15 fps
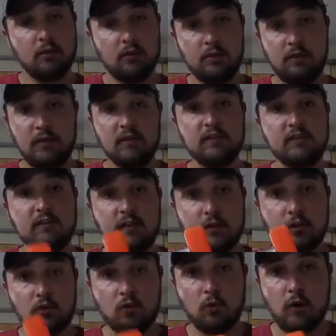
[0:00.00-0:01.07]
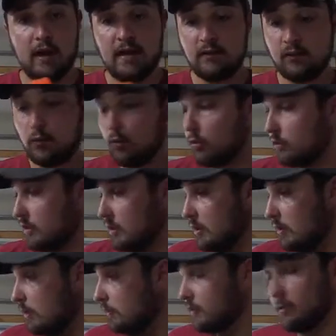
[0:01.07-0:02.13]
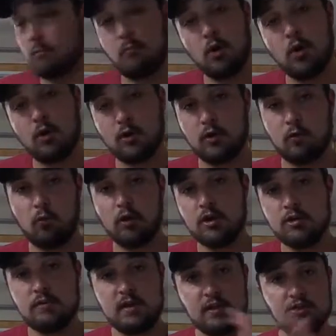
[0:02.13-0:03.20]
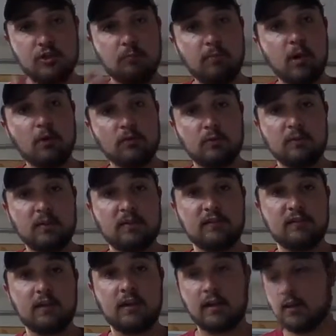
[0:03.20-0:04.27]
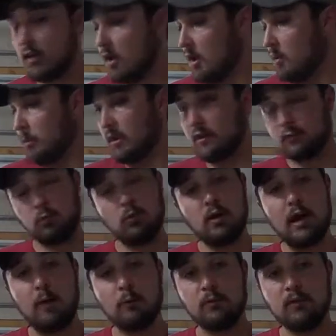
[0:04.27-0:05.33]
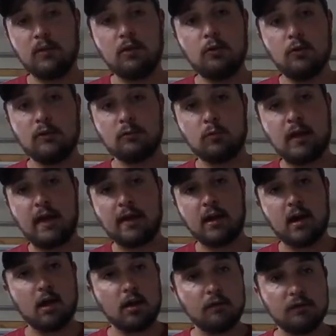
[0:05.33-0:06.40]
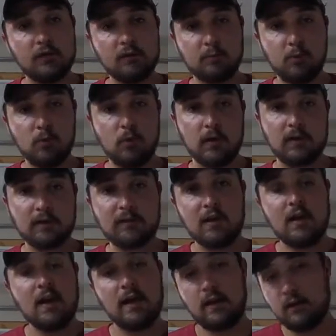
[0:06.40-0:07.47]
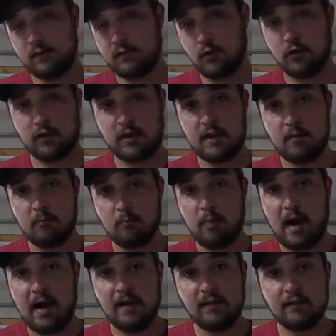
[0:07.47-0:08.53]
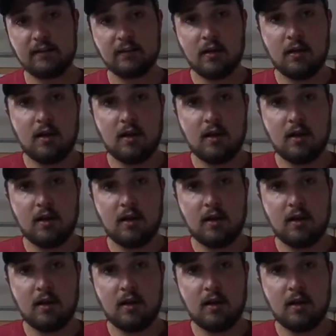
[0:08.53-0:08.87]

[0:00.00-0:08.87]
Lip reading: This is a great tool to use to mark where you need your boat to be sitting. Because what I would do is when I got off these points and I started getting bites,